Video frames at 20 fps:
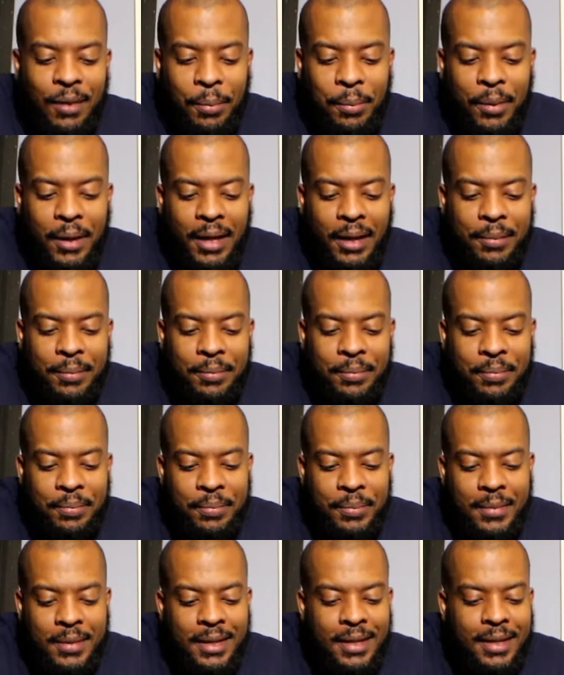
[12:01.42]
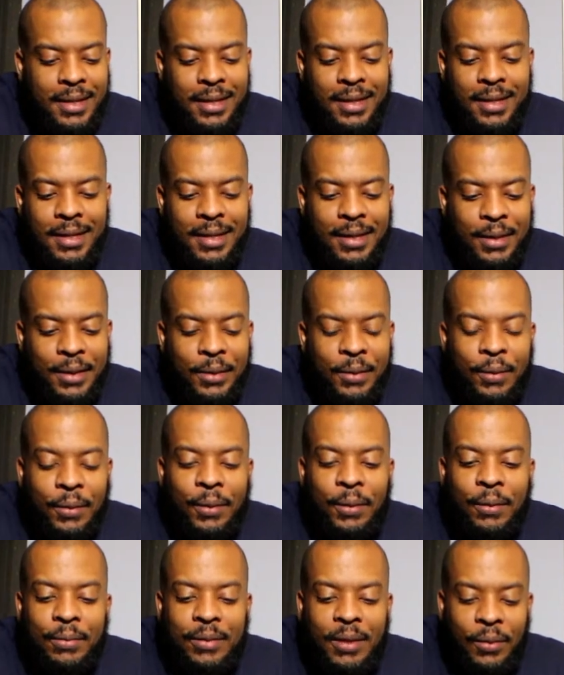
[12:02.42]
a pop, and you don't
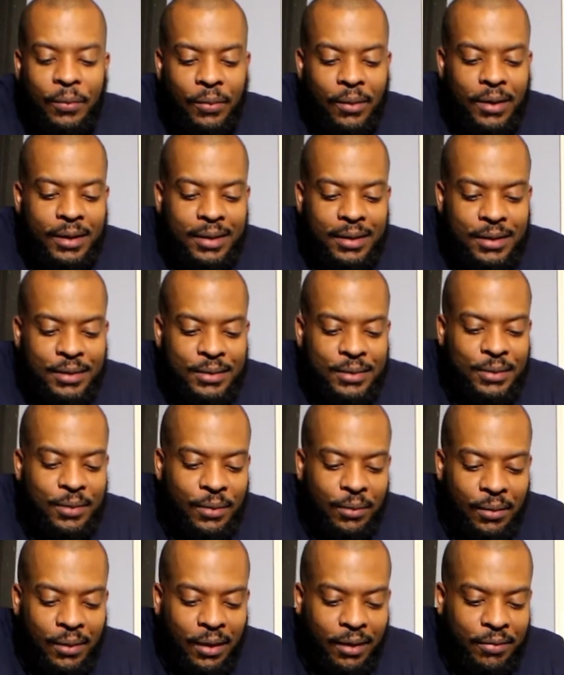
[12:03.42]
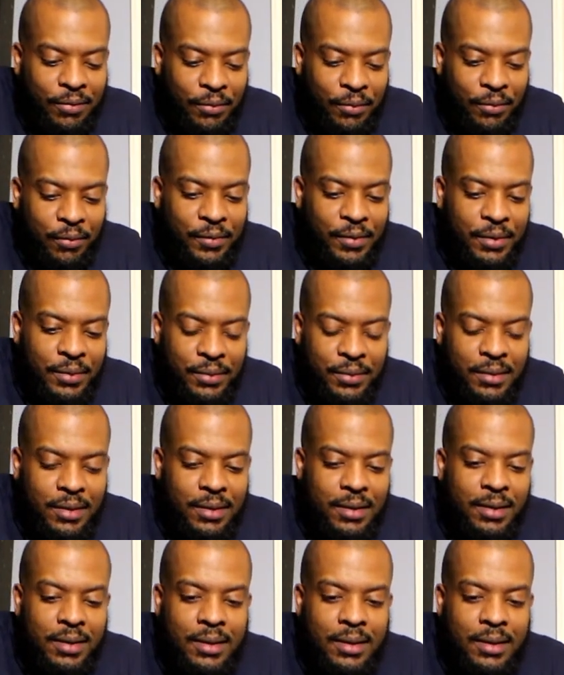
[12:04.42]
know if they work, you're just going off of reviews.